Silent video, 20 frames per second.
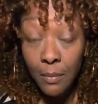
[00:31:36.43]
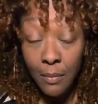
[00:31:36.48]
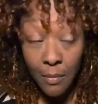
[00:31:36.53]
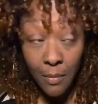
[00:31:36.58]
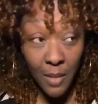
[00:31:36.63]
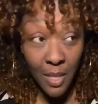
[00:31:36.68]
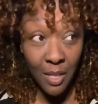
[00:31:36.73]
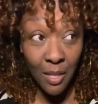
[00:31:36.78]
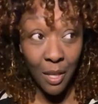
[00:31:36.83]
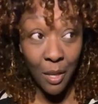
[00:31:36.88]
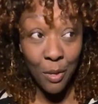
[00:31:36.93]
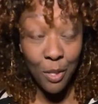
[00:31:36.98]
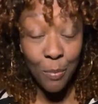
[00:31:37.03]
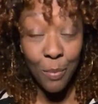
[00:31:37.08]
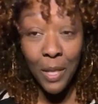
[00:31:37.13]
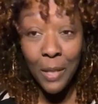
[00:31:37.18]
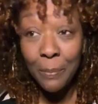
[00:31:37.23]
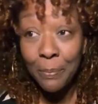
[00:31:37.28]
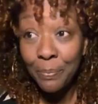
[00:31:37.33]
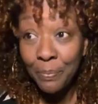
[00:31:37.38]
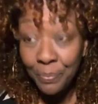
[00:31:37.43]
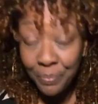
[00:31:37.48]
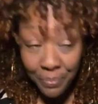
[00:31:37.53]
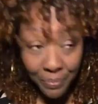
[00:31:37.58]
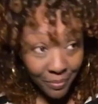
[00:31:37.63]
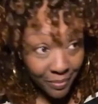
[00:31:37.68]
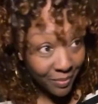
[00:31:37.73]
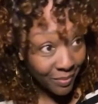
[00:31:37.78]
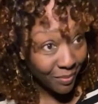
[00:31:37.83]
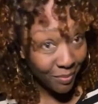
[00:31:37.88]
Excuse me.
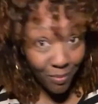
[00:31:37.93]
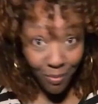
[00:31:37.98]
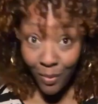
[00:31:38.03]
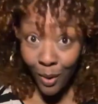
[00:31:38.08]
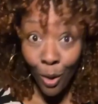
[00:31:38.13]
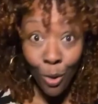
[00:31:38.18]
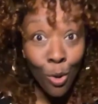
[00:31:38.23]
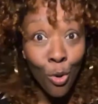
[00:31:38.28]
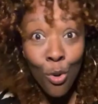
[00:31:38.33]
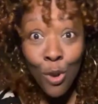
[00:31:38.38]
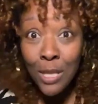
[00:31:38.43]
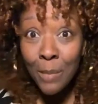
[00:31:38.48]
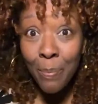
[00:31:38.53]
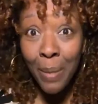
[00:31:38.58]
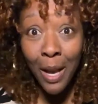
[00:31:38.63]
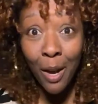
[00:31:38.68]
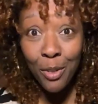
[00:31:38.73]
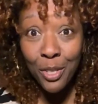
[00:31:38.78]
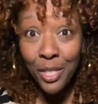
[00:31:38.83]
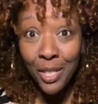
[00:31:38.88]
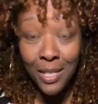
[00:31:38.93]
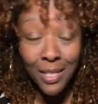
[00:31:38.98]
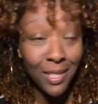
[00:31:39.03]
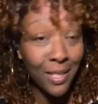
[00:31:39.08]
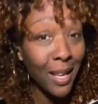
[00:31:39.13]
Who is belching?